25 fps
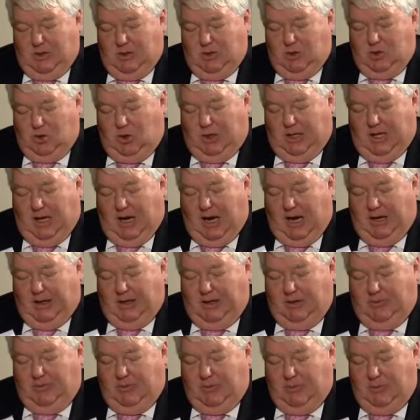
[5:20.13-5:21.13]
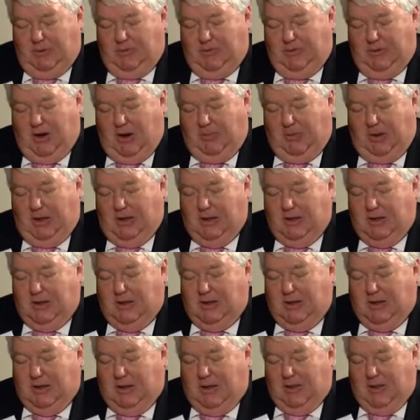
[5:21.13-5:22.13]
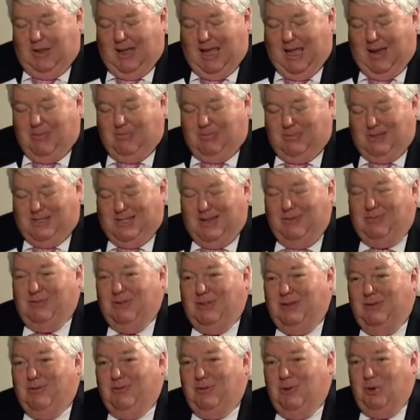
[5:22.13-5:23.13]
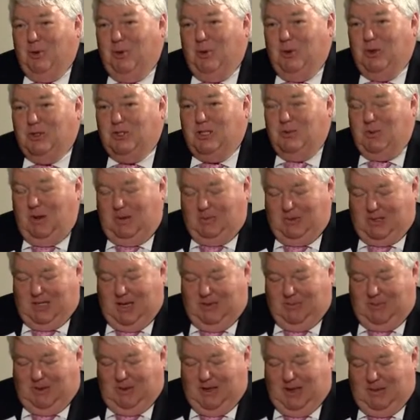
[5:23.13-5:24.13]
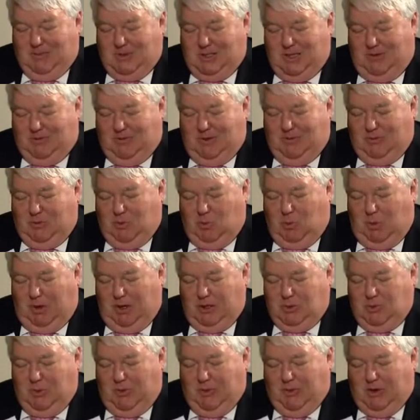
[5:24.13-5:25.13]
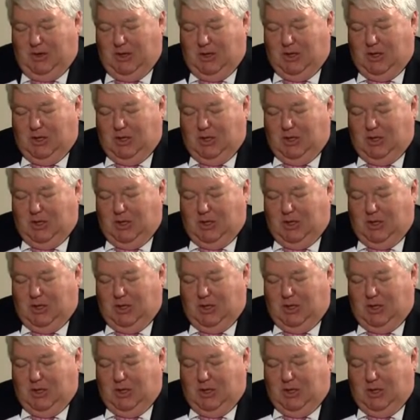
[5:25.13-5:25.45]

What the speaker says: Julie Arnott from Dunfermline. The M74, she's a bit upset by the M74, wonders whether